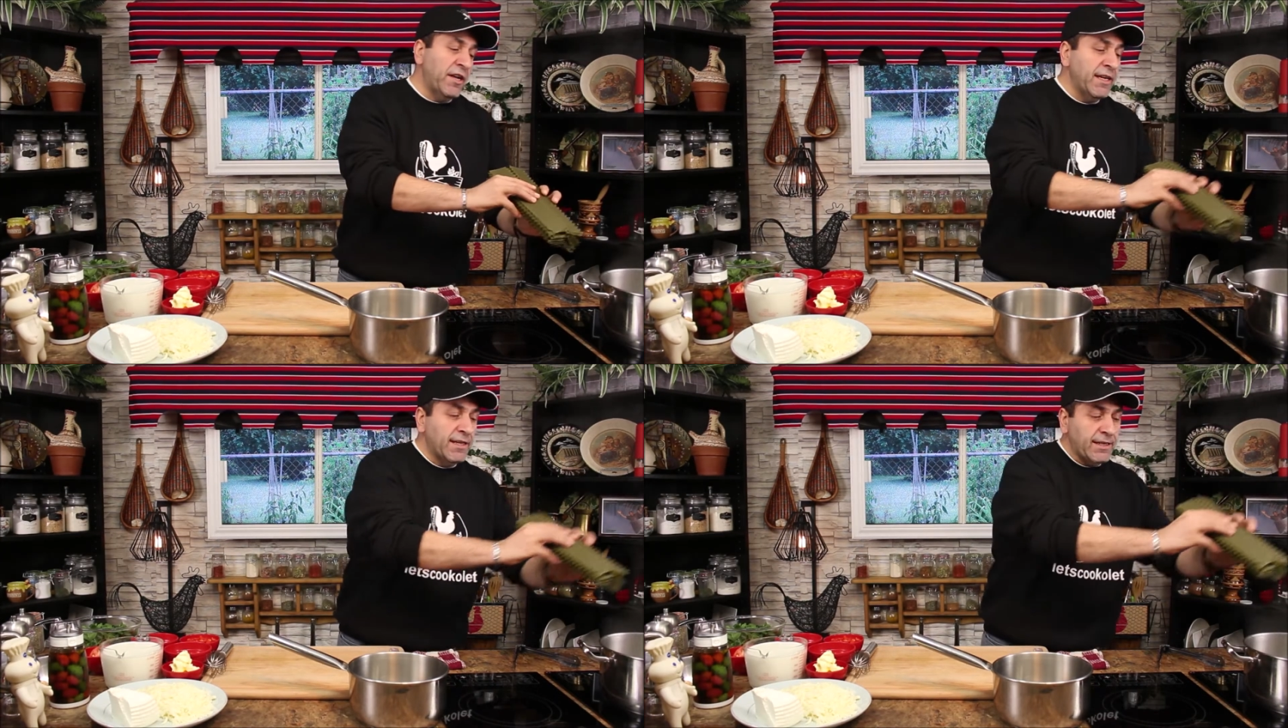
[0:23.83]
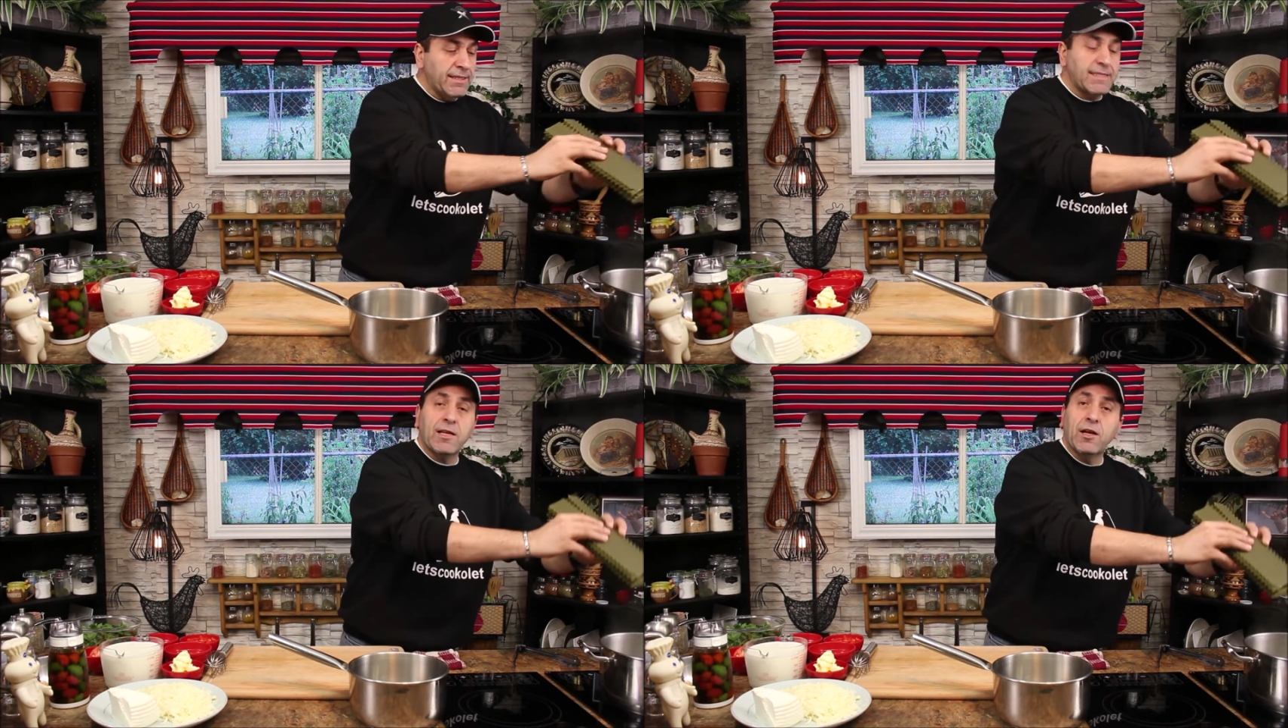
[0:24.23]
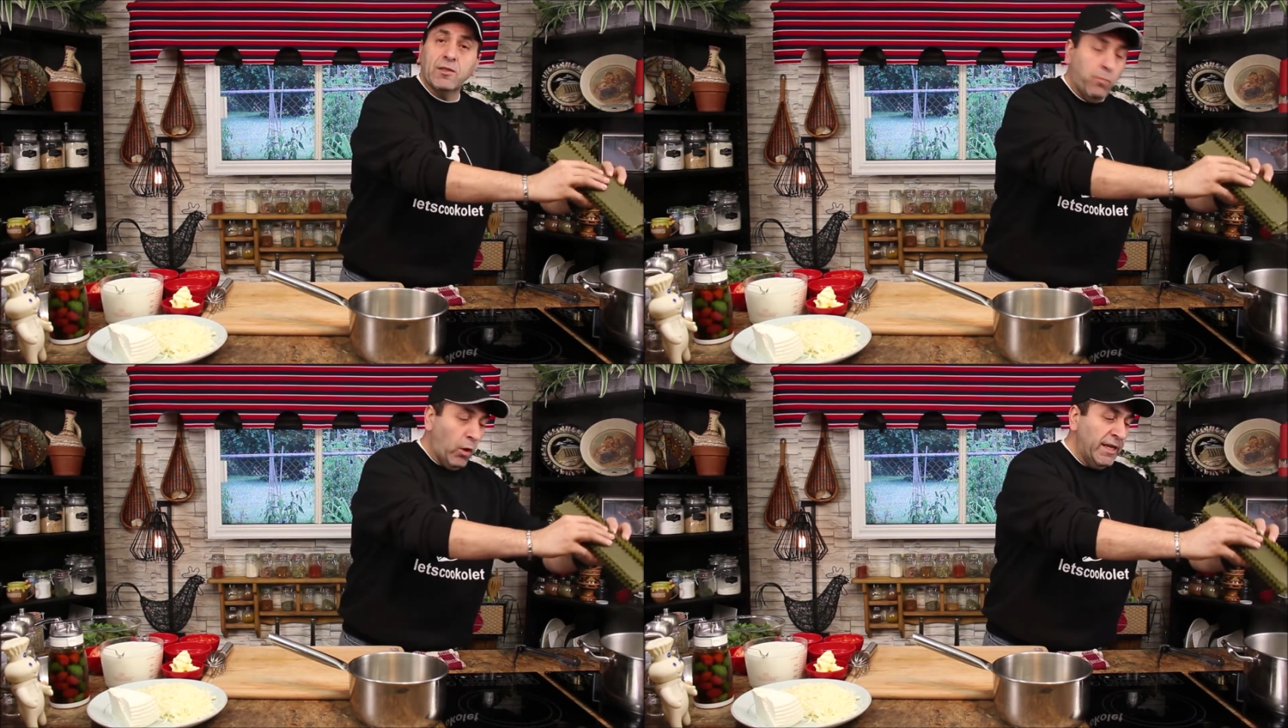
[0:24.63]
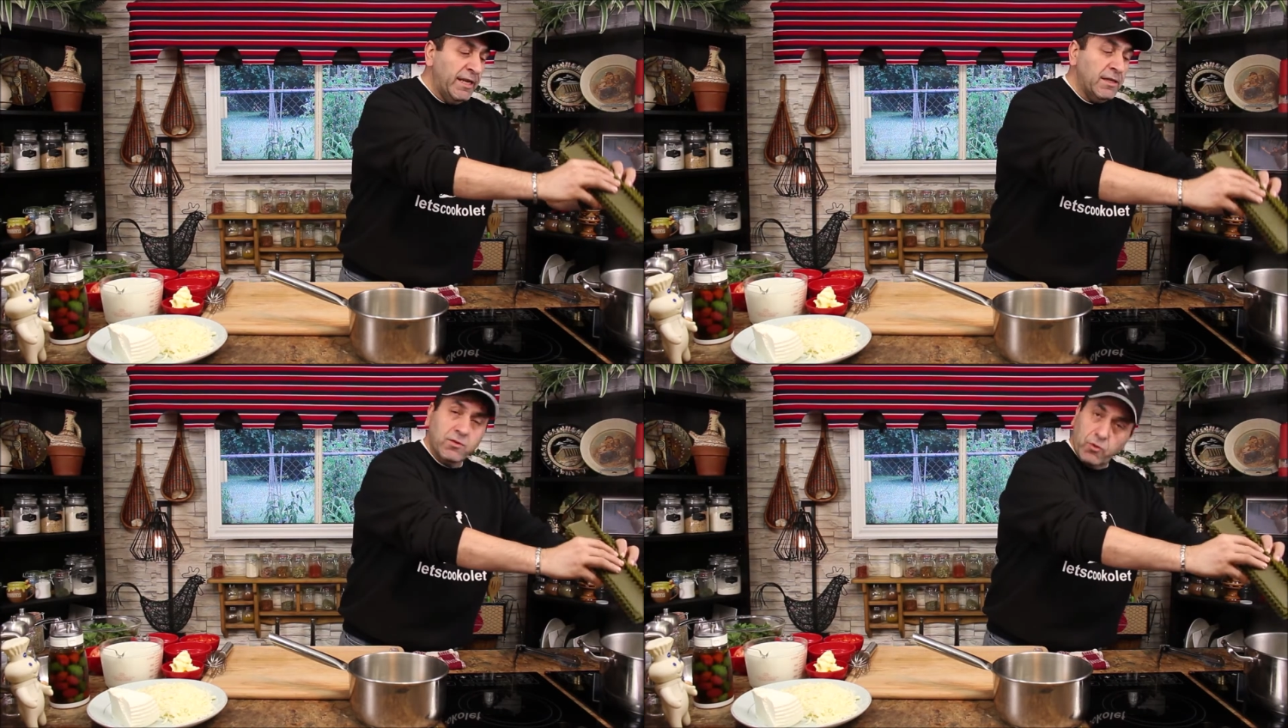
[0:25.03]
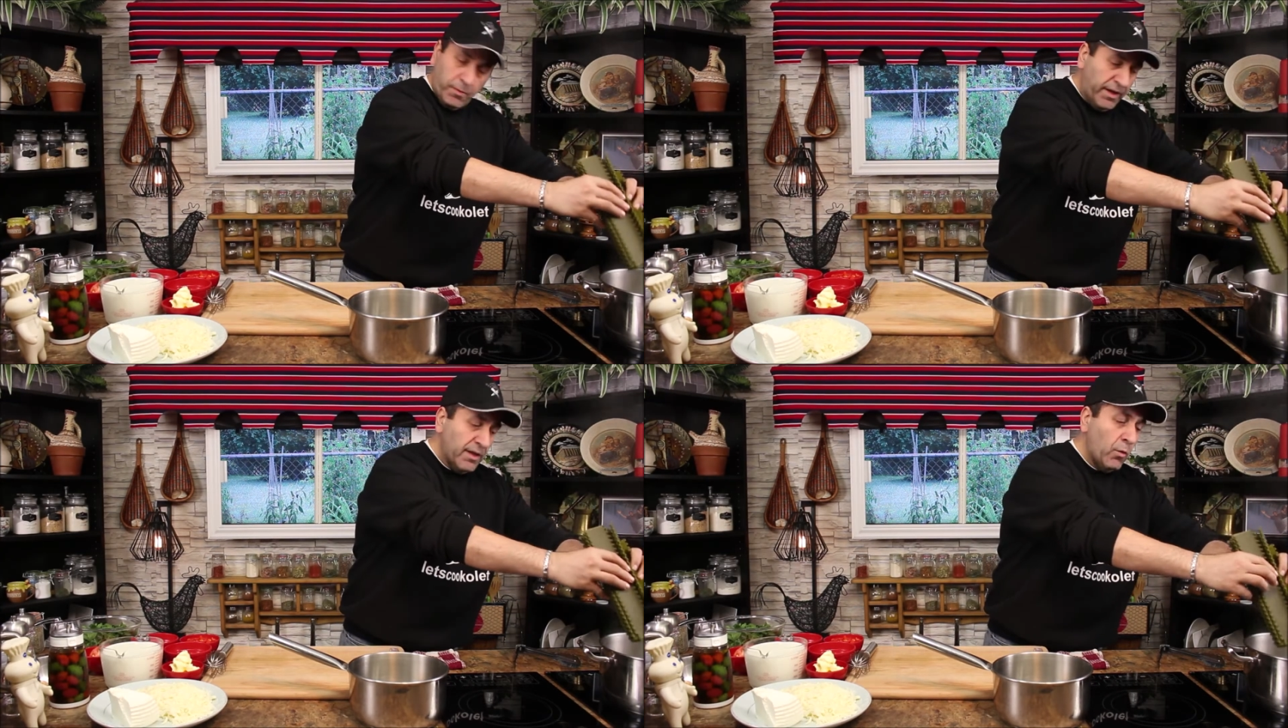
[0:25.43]
here, it start boiling, so you
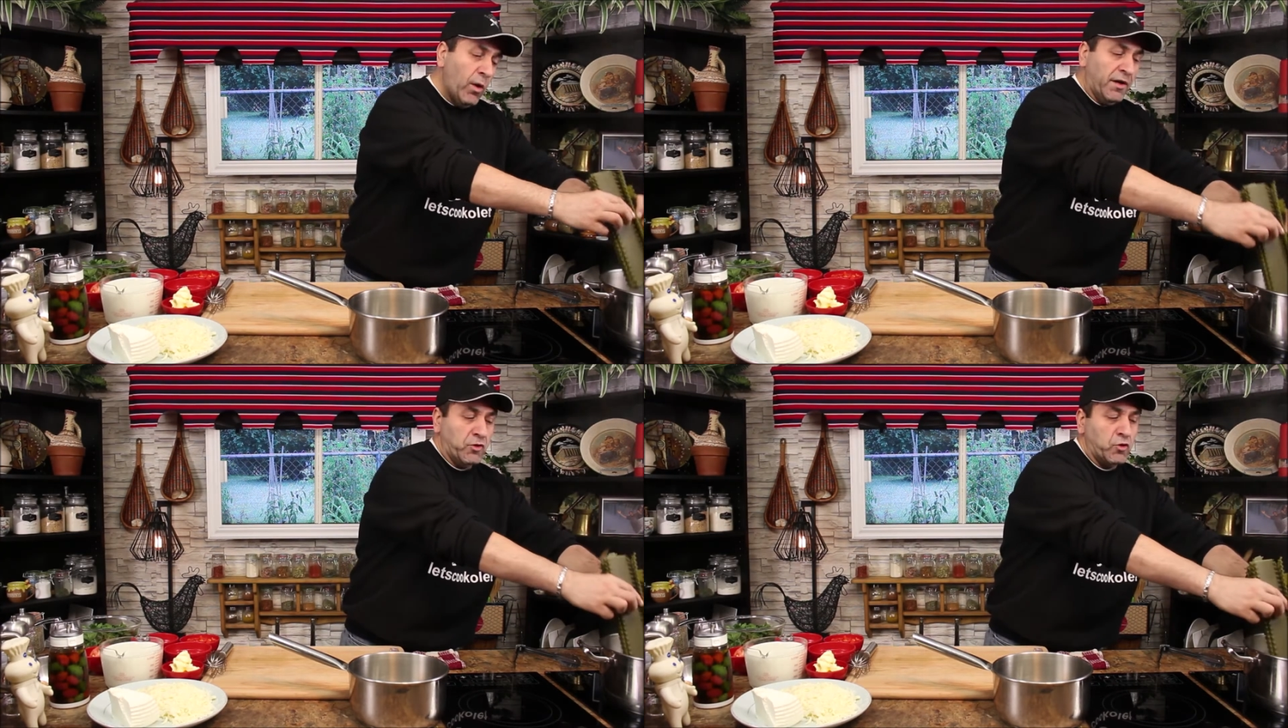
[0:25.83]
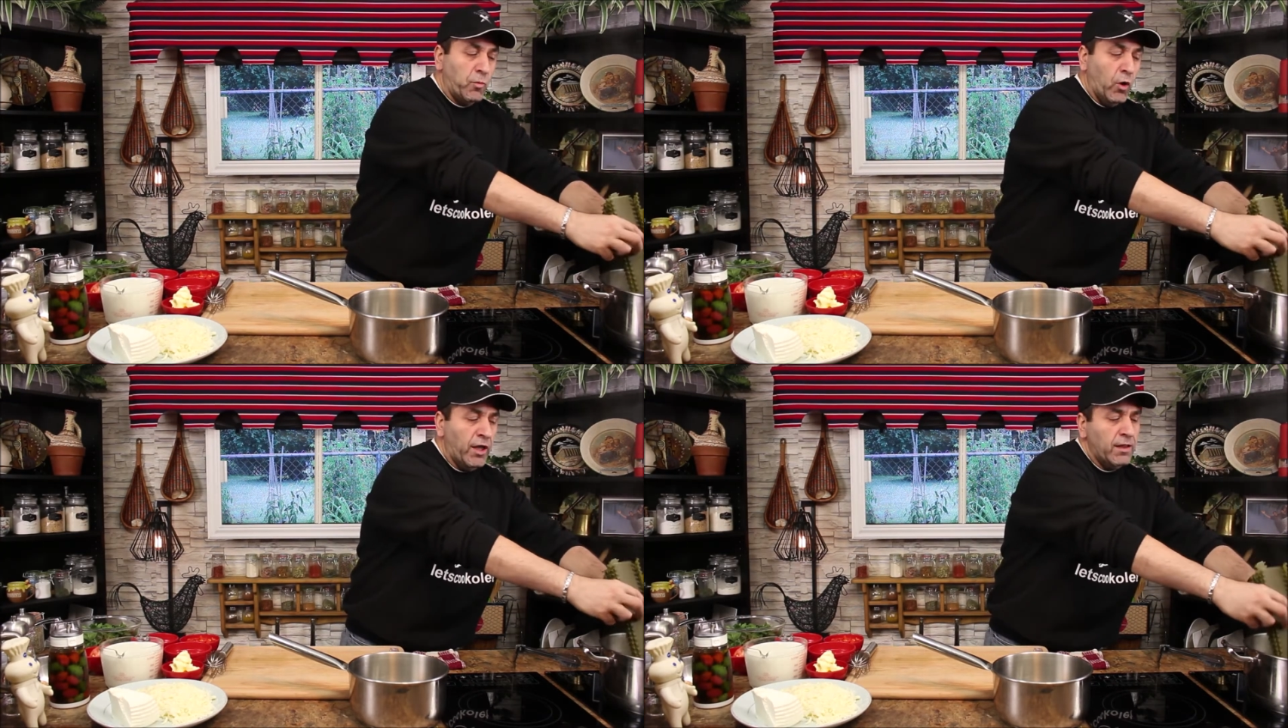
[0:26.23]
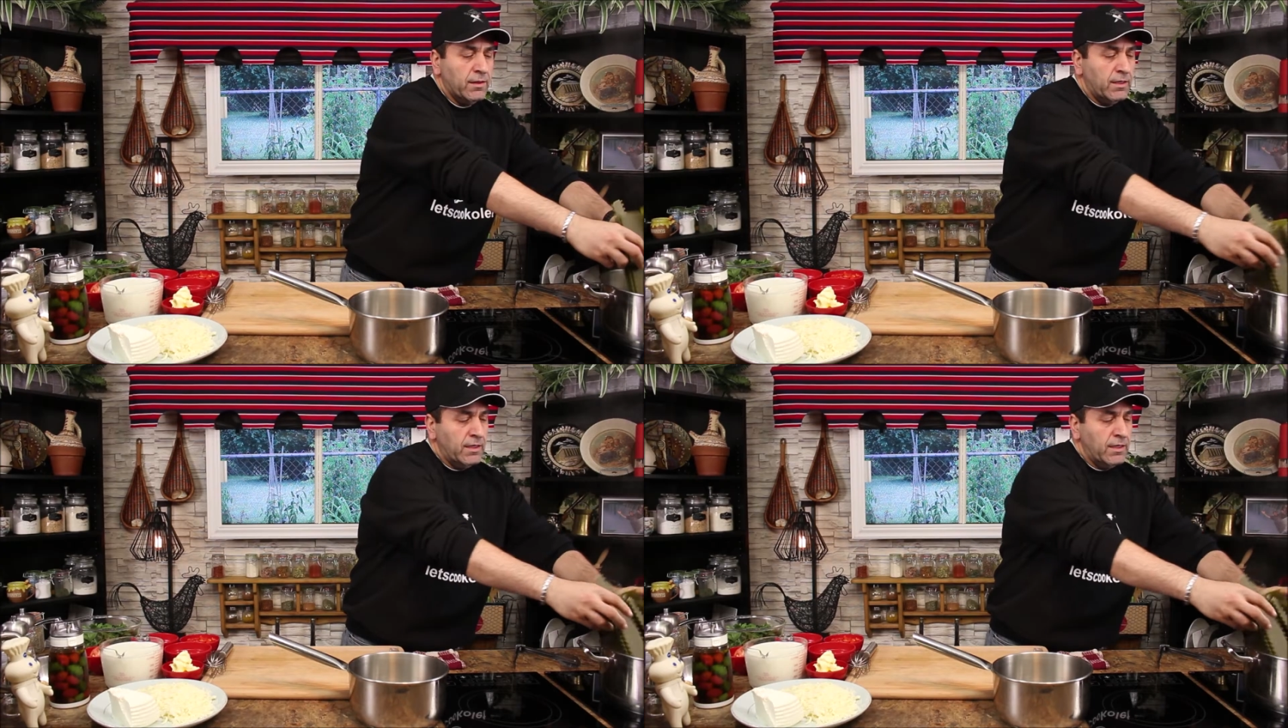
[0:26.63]
bring the water to boil.